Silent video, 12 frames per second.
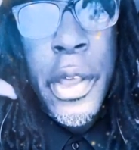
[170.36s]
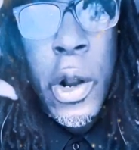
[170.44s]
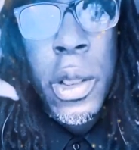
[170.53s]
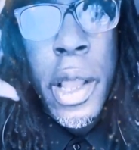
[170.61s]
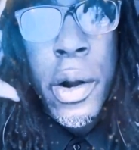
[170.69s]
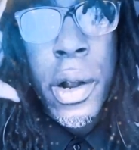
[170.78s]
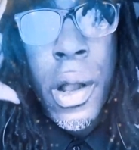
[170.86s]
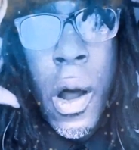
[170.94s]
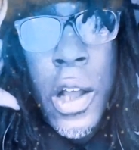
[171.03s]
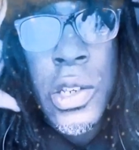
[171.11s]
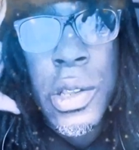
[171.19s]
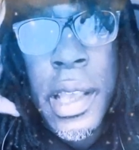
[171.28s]
Their letter
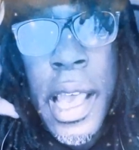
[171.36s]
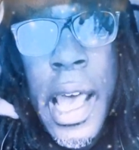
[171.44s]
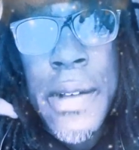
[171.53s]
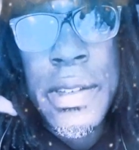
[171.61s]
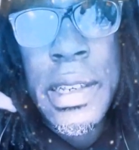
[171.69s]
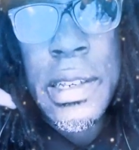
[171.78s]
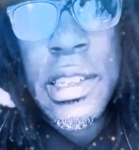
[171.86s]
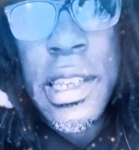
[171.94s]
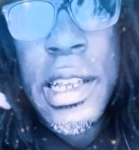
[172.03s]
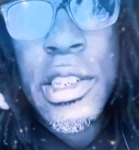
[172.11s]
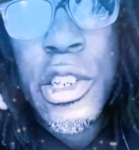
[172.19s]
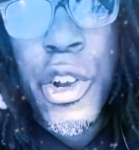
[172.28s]
calls on the
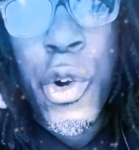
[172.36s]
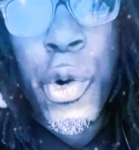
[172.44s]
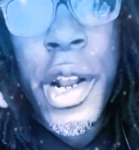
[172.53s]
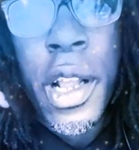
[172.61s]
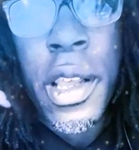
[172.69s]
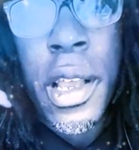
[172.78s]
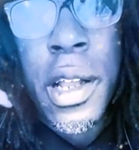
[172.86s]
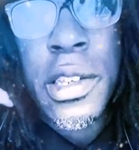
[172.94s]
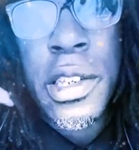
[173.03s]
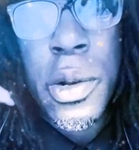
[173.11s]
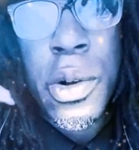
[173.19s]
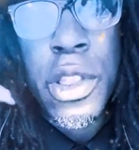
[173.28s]
FCC to critically
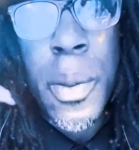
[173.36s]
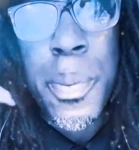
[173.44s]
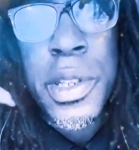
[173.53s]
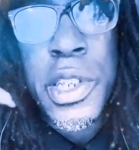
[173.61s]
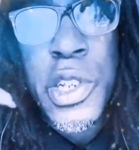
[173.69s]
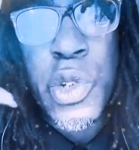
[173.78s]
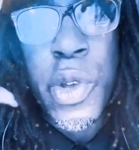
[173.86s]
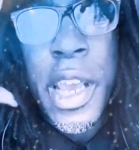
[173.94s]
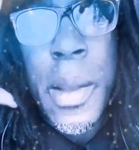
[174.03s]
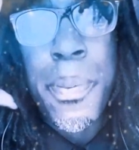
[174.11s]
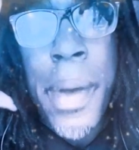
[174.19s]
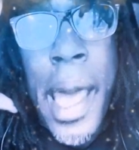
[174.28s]
consider the potential
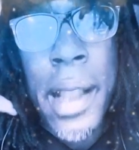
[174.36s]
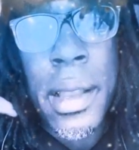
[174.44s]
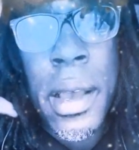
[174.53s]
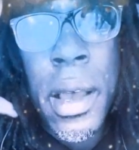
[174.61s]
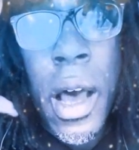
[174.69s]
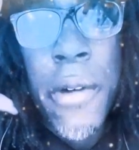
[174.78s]
impact